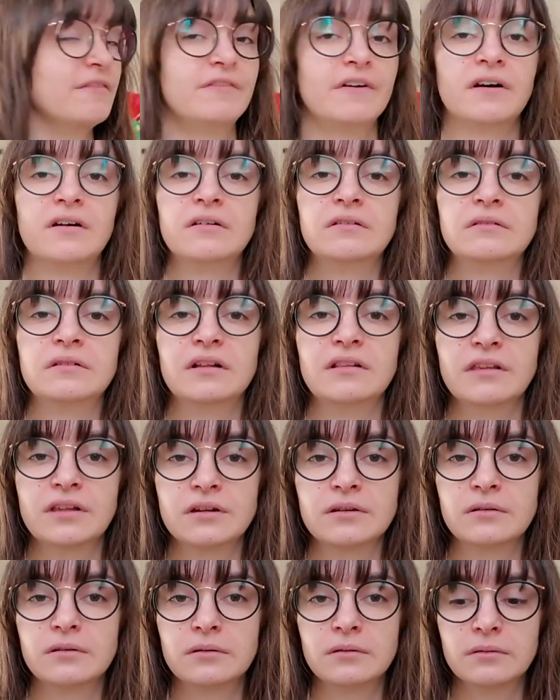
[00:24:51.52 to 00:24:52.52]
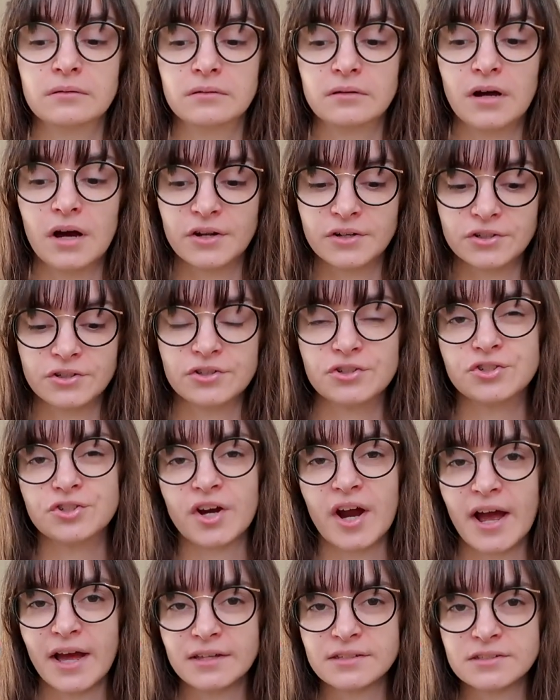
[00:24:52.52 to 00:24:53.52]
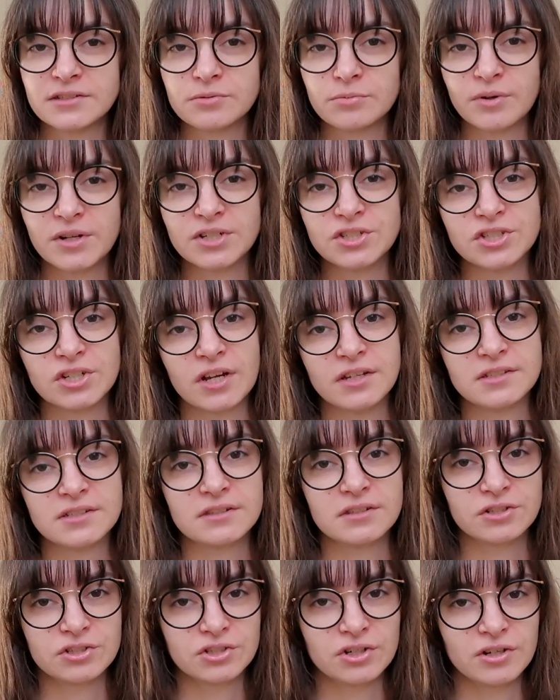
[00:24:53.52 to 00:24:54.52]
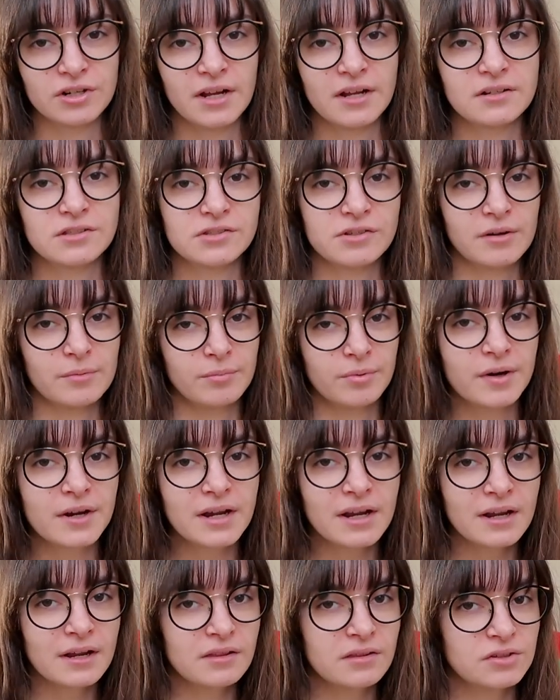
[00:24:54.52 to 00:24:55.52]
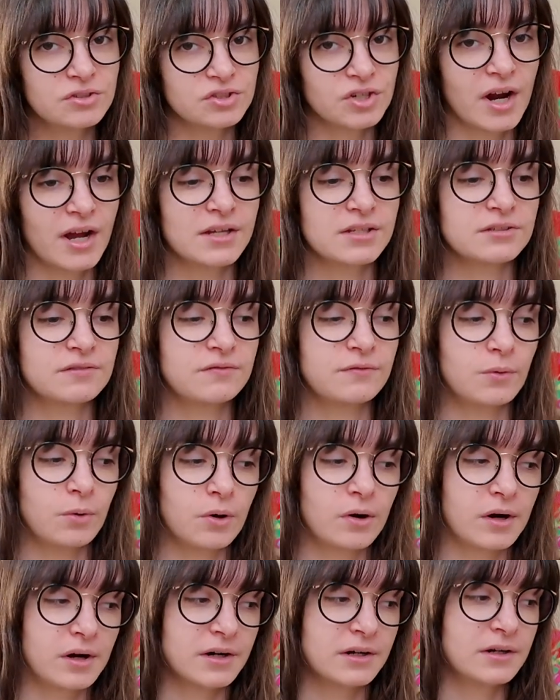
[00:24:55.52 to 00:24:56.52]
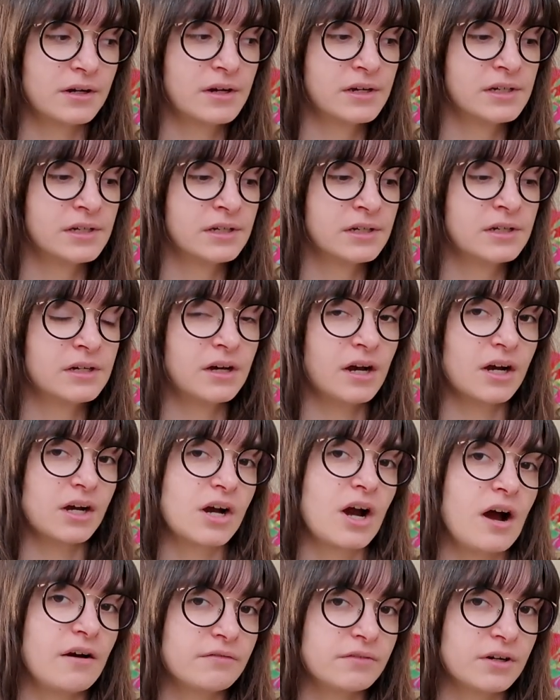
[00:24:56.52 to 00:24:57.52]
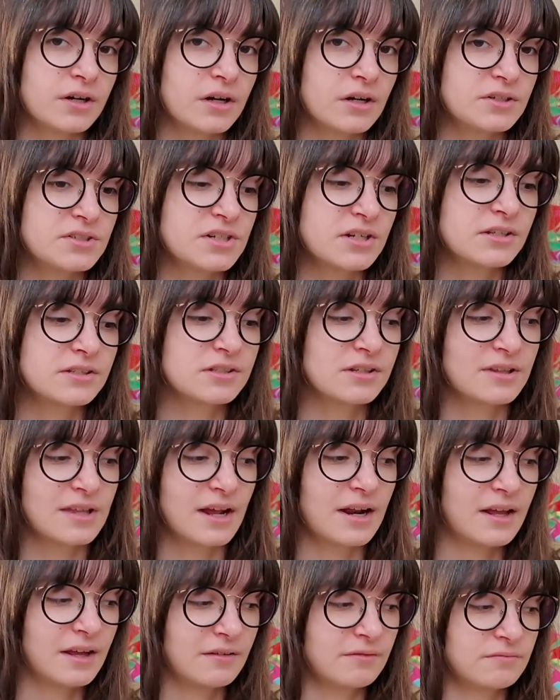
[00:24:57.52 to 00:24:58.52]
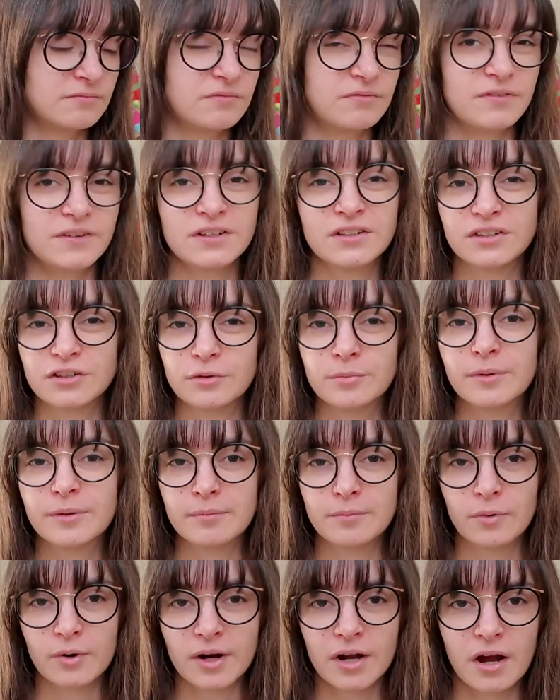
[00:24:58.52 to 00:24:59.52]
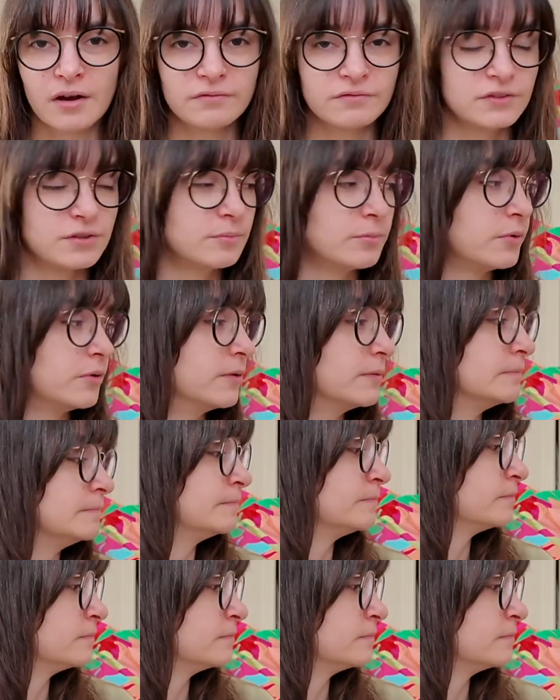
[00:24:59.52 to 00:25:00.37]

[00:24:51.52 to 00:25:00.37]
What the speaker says: felt a little underdressed with just the shirt on. So I'm bringing the dress for a cover just so that I feel a little bit more comfortable